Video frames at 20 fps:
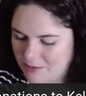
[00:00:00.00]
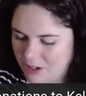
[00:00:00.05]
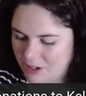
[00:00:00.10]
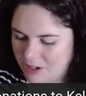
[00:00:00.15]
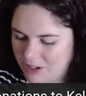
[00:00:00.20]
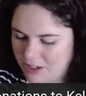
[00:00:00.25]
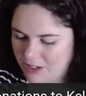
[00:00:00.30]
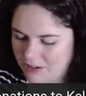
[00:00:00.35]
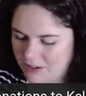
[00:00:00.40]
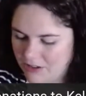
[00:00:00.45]

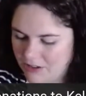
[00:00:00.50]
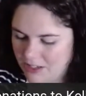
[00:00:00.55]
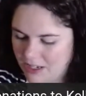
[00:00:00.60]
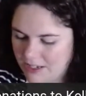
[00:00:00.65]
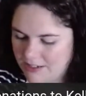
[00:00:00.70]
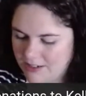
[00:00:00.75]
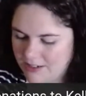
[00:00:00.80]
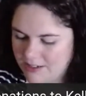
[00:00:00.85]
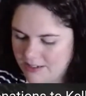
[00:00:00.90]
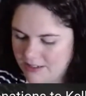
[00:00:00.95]
watercolor
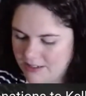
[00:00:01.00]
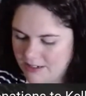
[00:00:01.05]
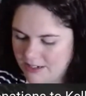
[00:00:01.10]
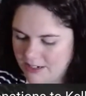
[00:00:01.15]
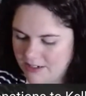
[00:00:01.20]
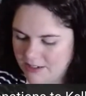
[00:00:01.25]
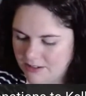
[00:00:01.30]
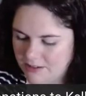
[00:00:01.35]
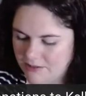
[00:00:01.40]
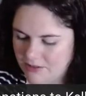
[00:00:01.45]
classes the
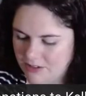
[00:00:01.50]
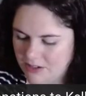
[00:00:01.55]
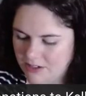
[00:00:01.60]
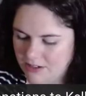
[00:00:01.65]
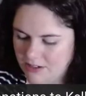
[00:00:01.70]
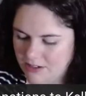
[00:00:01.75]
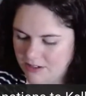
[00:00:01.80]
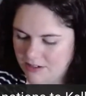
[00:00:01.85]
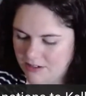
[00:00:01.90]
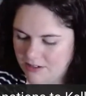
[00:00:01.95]
next
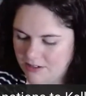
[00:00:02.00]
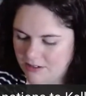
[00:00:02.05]
week.